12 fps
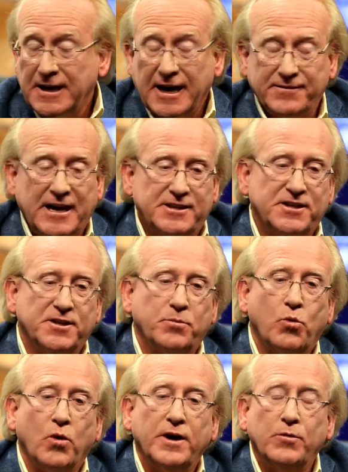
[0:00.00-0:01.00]
I've got to the
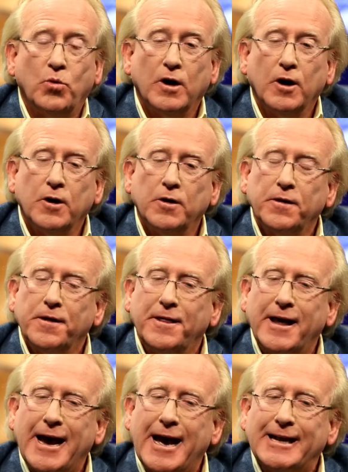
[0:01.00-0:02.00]
point where
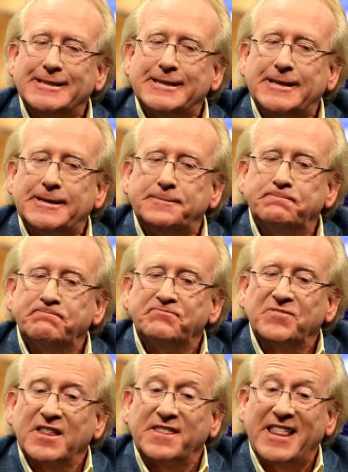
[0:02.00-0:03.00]
that
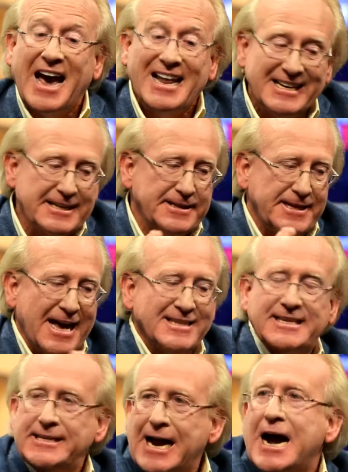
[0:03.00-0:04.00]

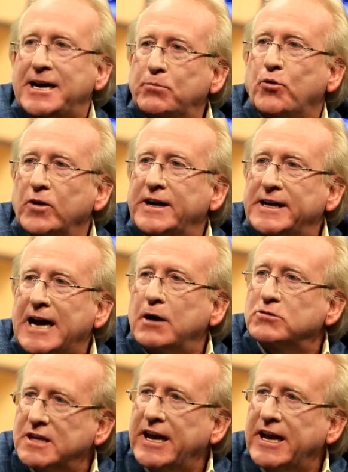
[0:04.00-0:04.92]
is a dying breed. I was